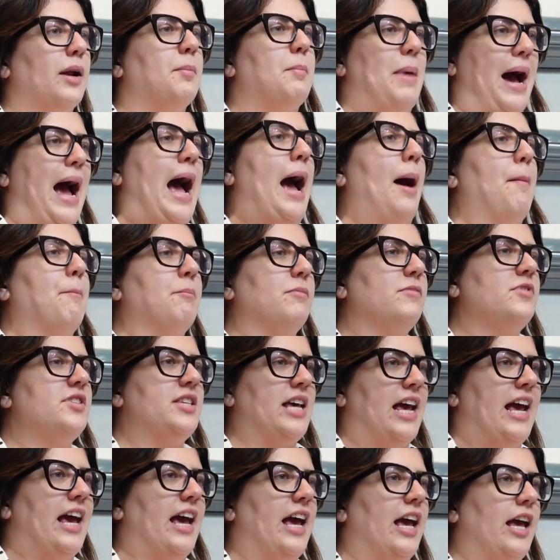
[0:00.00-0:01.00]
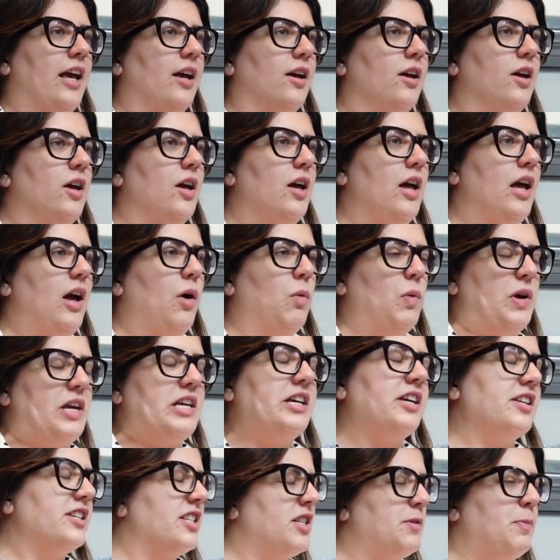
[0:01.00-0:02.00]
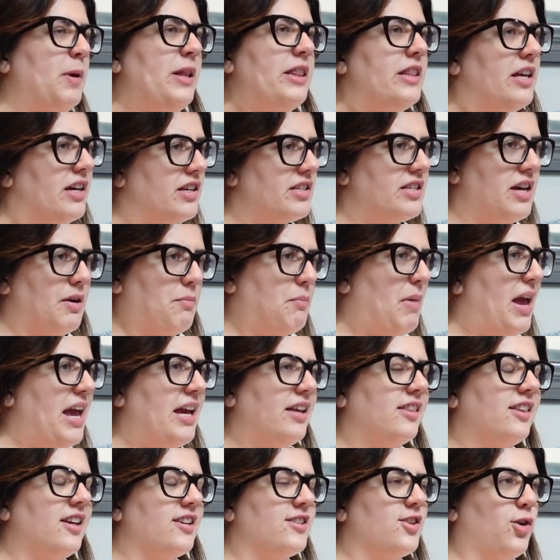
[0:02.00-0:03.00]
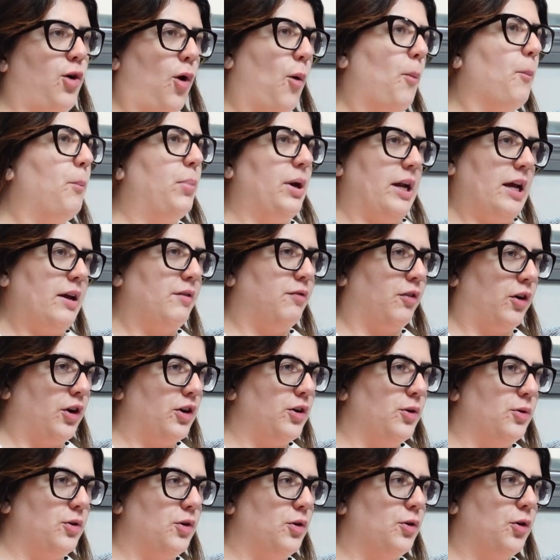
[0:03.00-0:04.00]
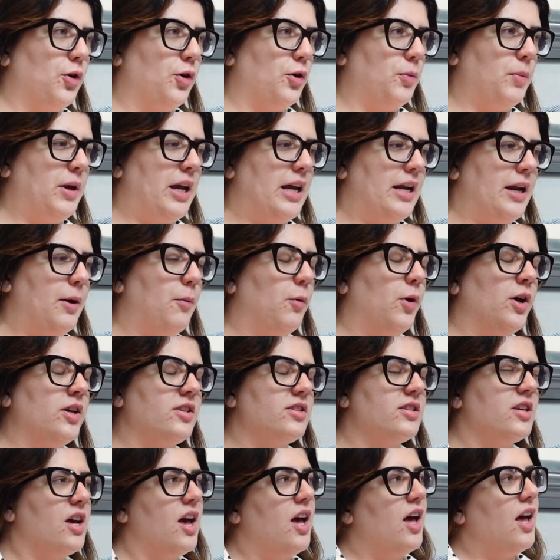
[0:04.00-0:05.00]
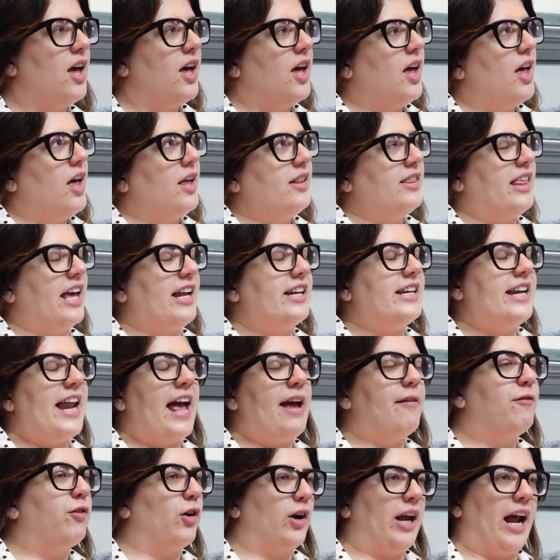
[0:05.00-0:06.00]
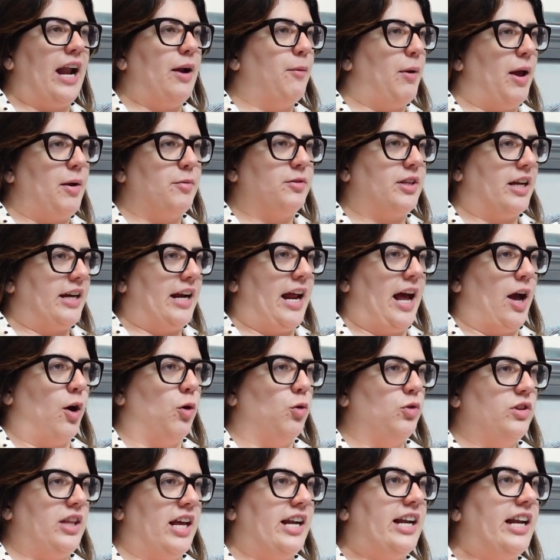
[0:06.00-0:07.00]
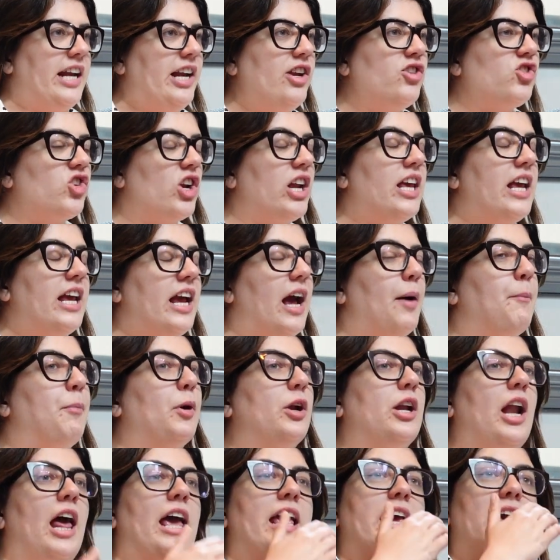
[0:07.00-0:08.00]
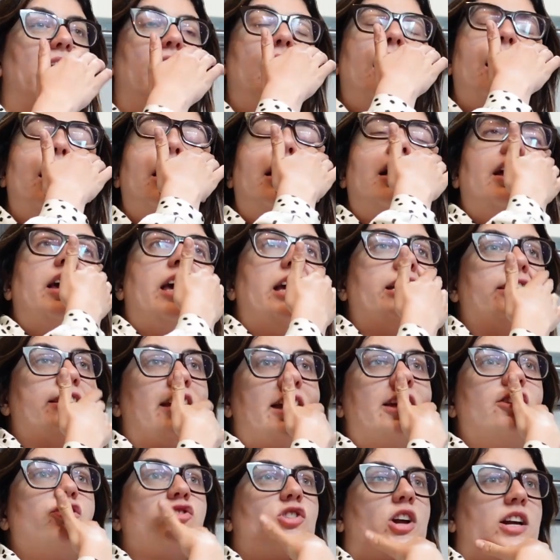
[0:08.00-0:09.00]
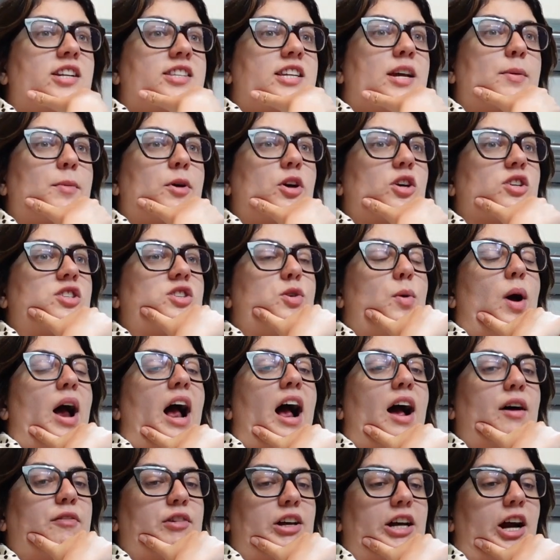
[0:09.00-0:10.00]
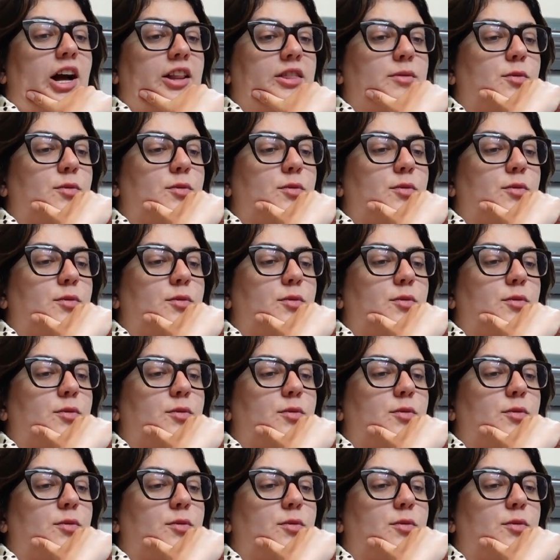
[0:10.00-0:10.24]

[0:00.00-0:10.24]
mom saying, we can spin this and make this a company for you. You know what I mean? It was. They'd never get away with it now. They'd literally, but like, it's interesting because you have like on the